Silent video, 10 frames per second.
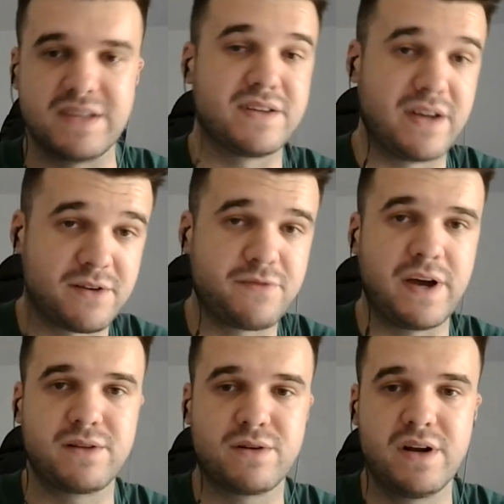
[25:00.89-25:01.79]
That's another
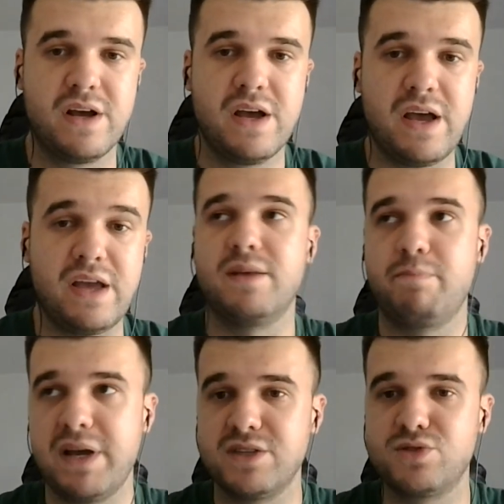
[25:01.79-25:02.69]
factor, and
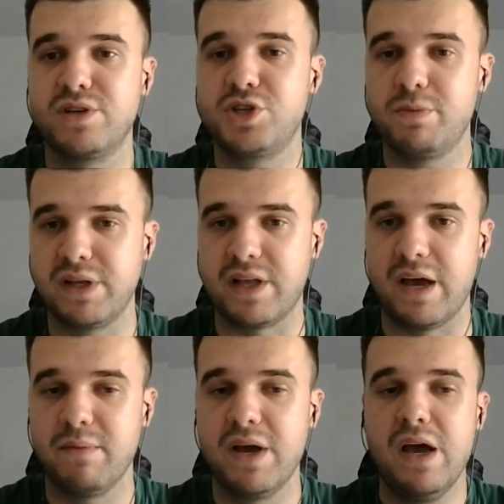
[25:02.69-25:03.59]
depends on the shipping
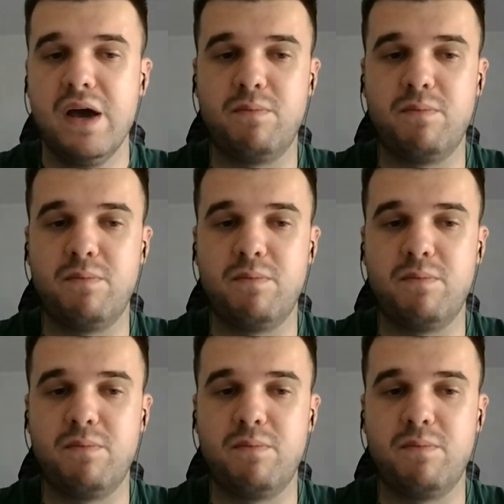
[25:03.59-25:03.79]
time.